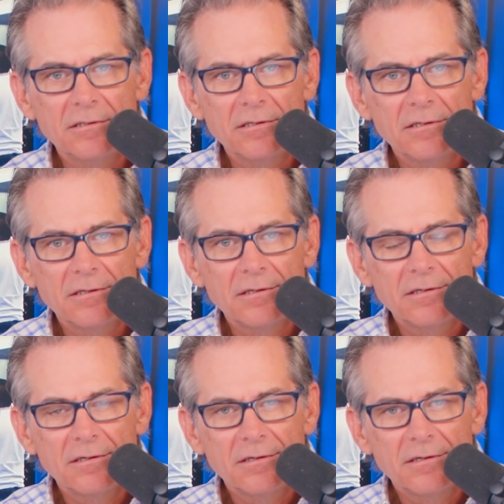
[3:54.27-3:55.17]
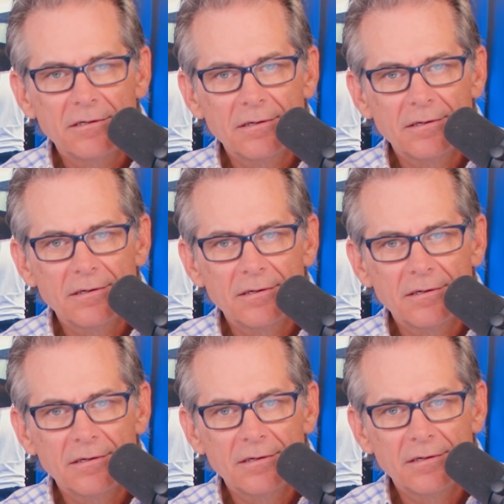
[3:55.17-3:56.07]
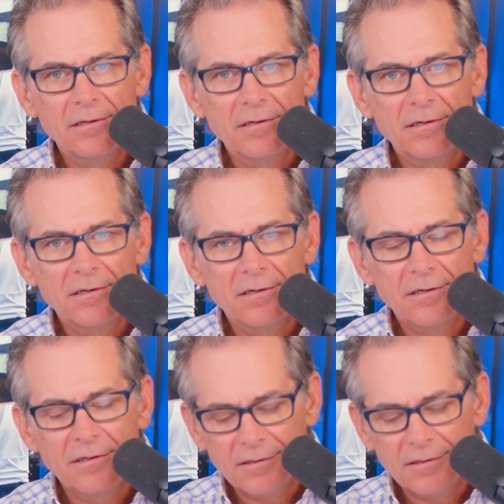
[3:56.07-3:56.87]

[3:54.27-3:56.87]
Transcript: No one is speaking in this clip.